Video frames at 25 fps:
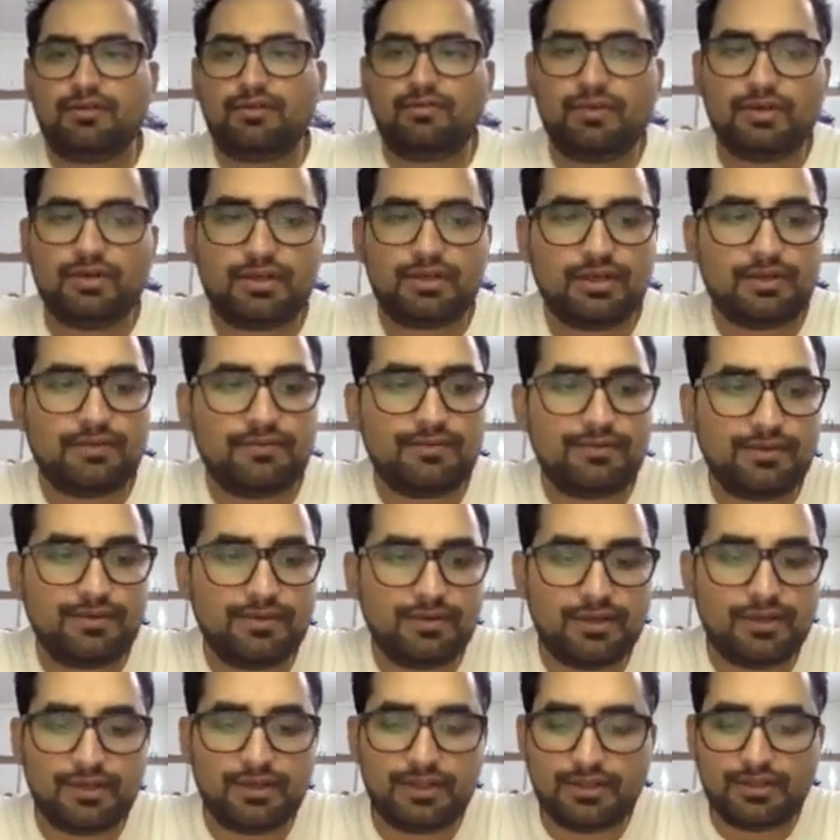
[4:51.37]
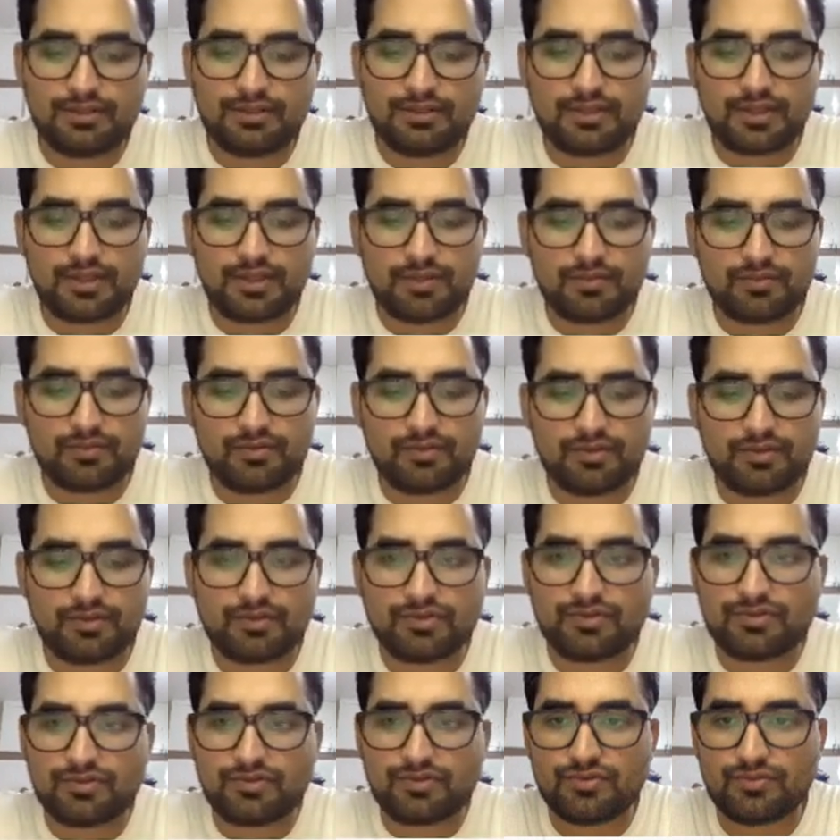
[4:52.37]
whatever it is i am going